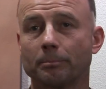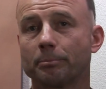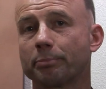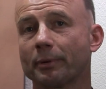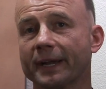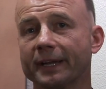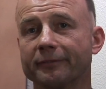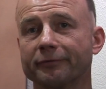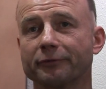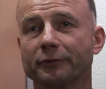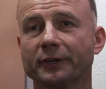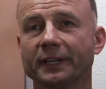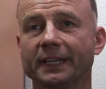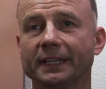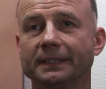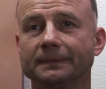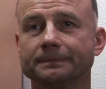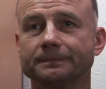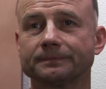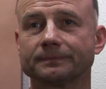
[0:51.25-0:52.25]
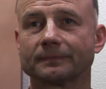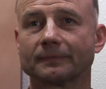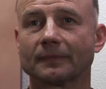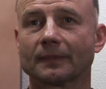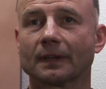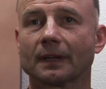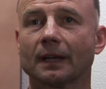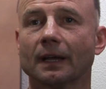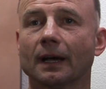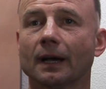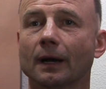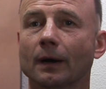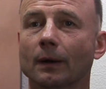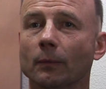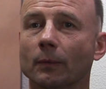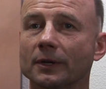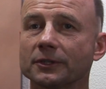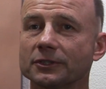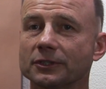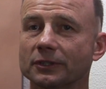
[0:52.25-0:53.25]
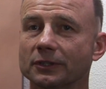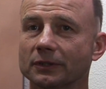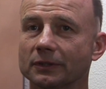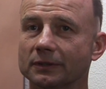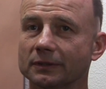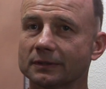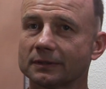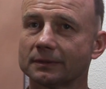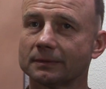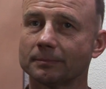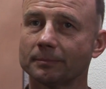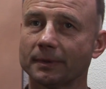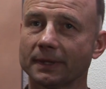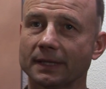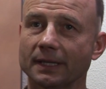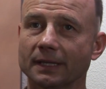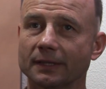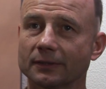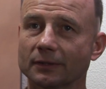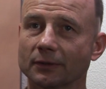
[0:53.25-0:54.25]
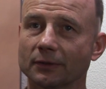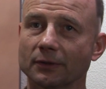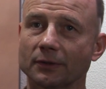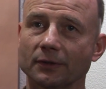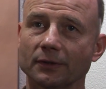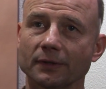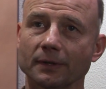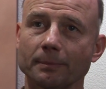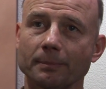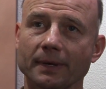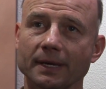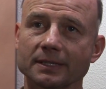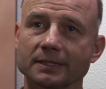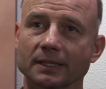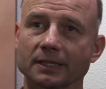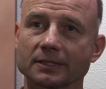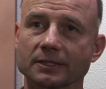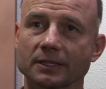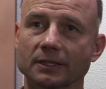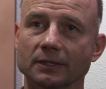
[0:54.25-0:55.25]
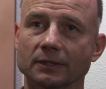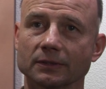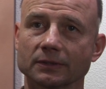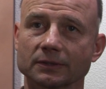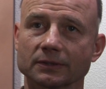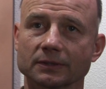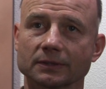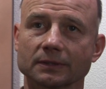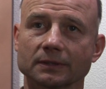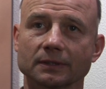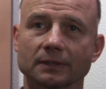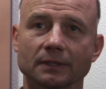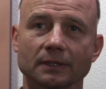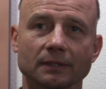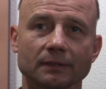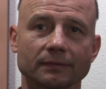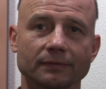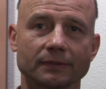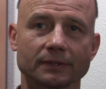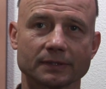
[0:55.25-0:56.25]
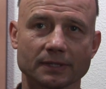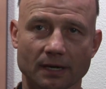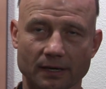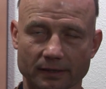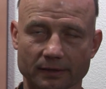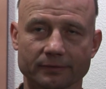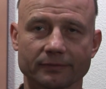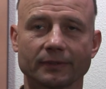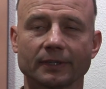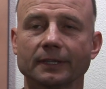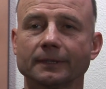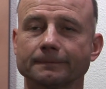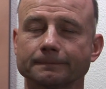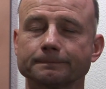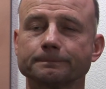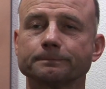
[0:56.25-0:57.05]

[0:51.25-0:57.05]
break free once you begin to learn the basic skills of photography.